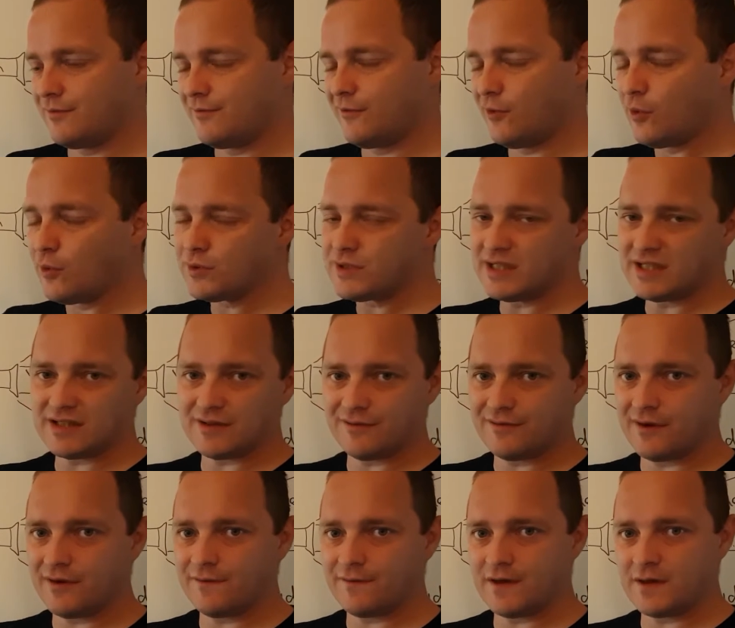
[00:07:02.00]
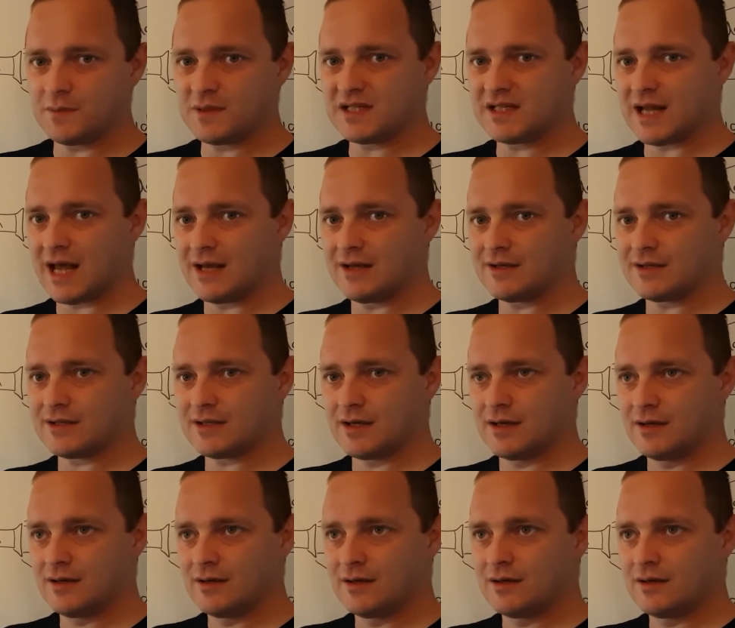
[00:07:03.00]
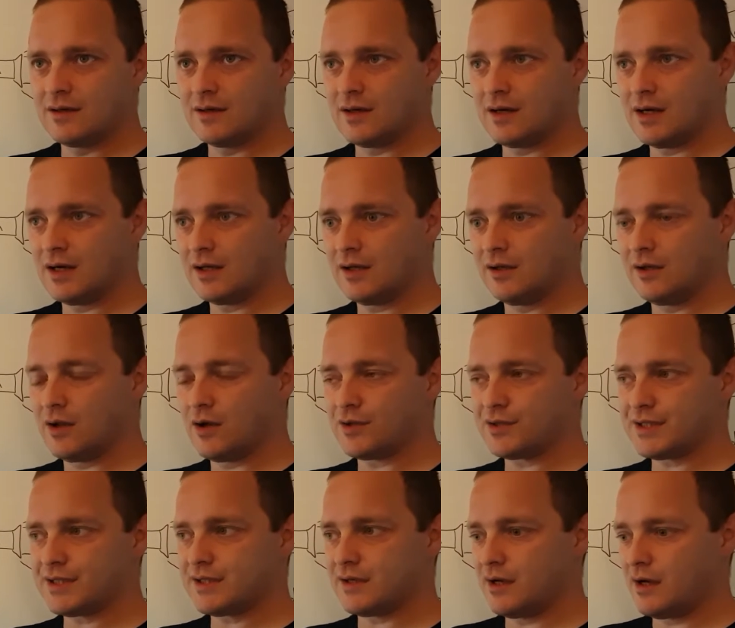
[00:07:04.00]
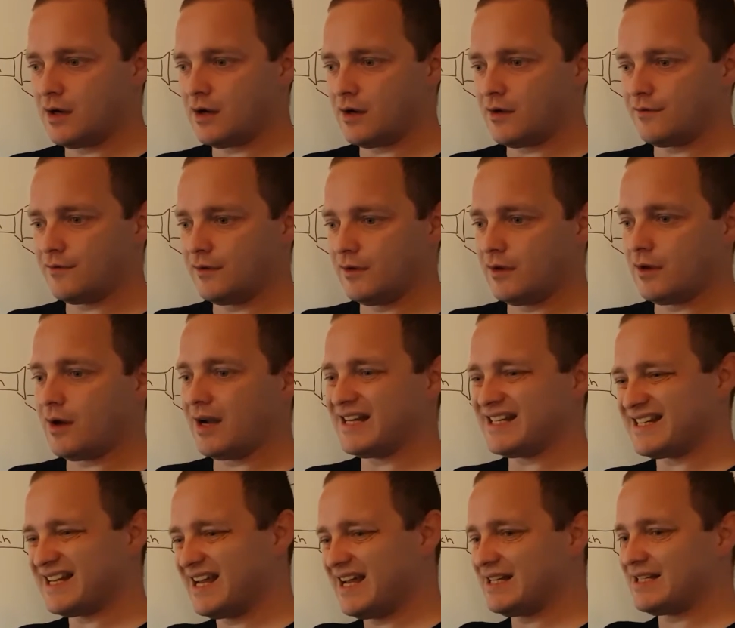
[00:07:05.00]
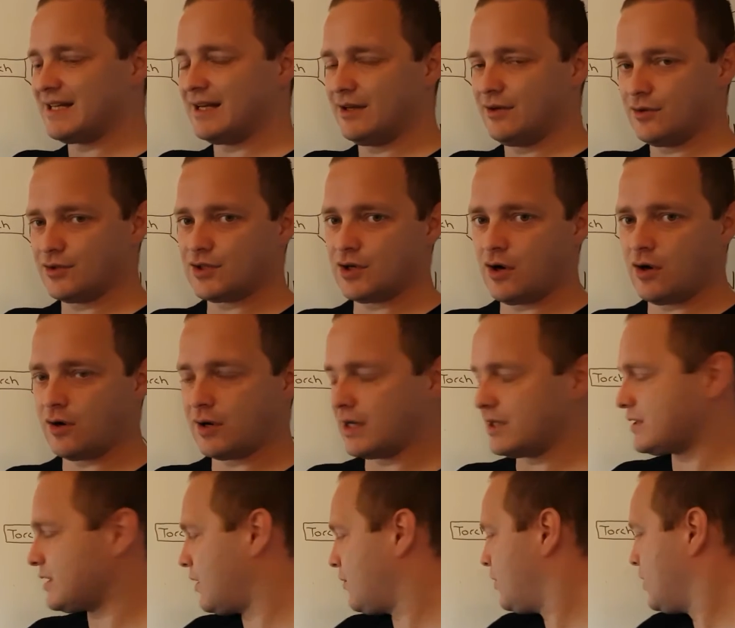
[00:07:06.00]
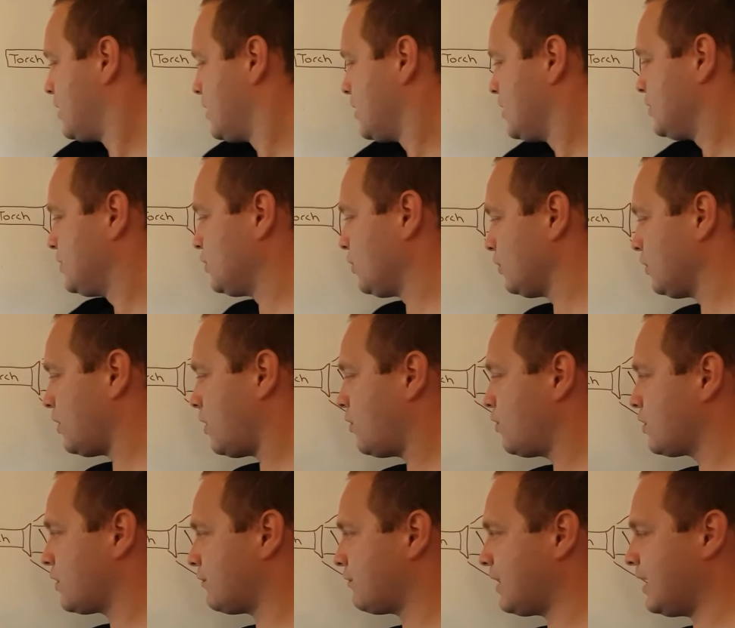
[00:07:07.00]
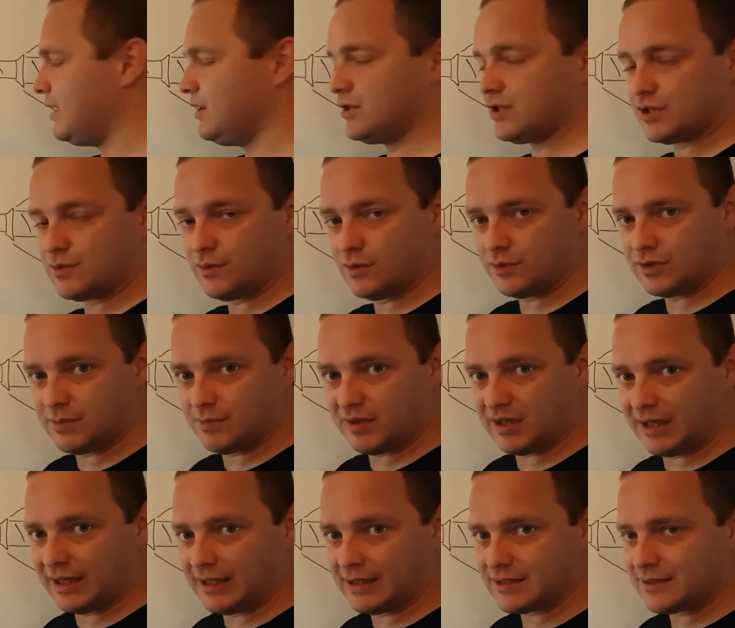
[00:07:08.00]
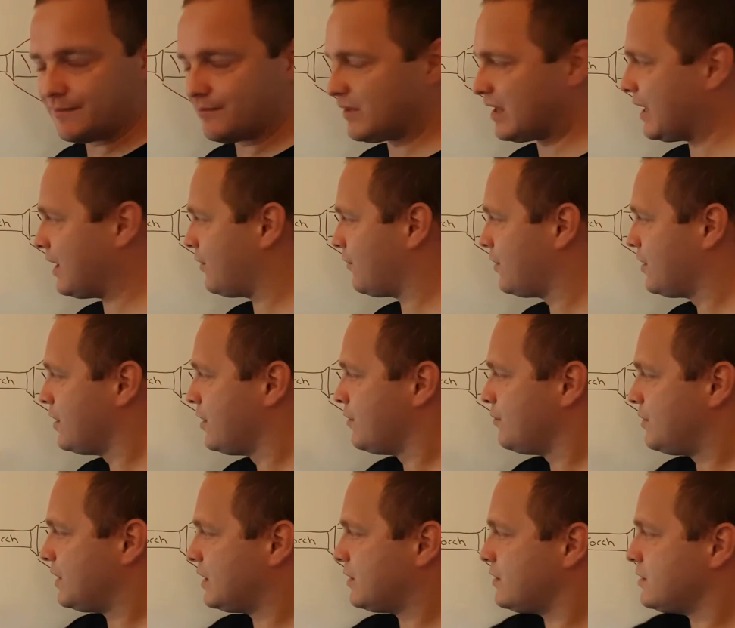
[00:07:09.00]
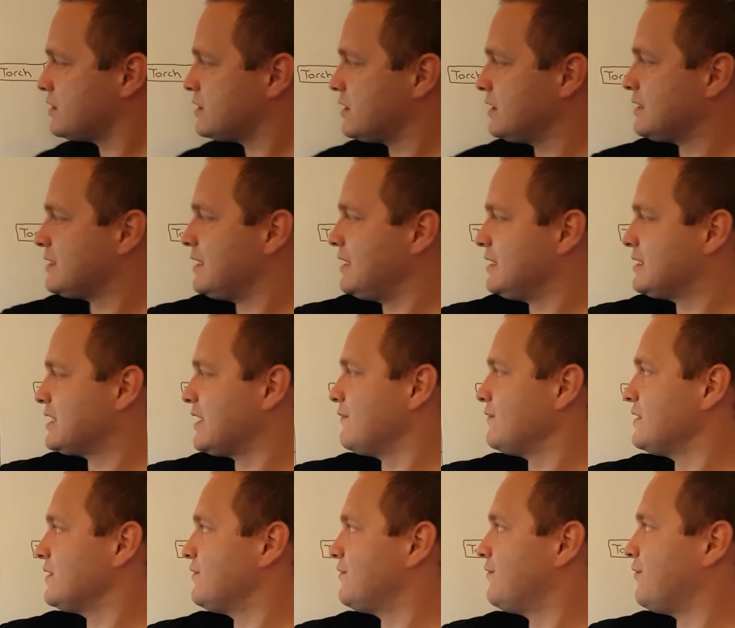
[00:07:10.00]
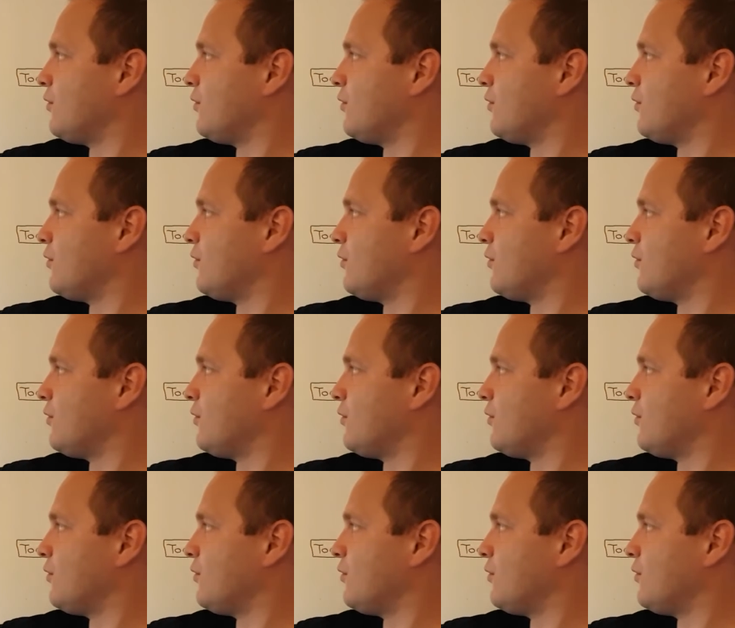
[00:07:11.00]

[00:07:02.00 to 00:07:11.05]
40 to 50 percent uh, loss of light hitting your target. So your longer ranges will deplete. Now, because the T74